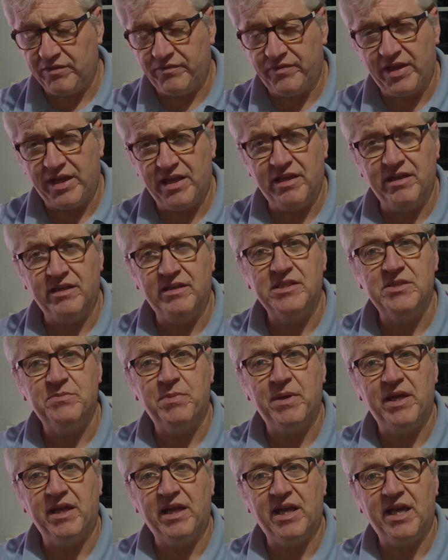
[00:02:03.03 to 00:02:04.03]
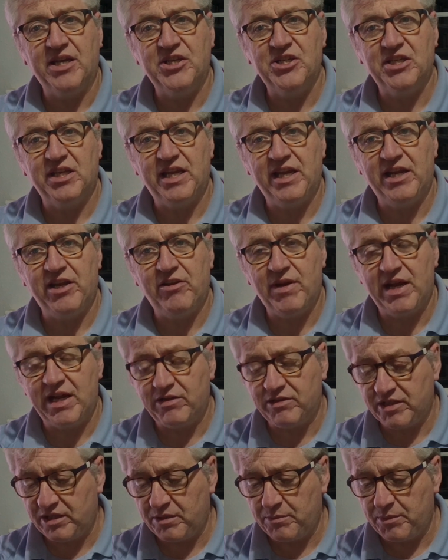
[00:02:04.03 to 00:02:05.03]
of spare cash laying
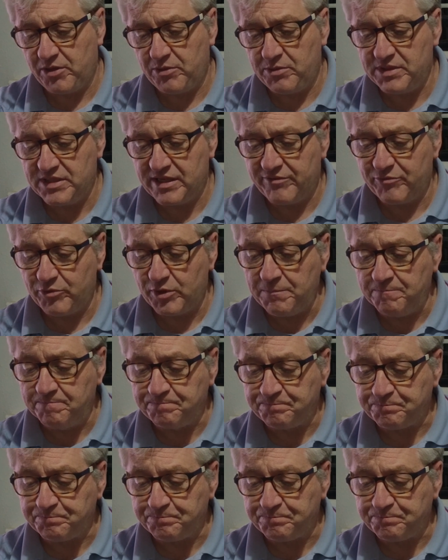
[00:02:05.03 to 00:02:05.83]
around at the moment, have we?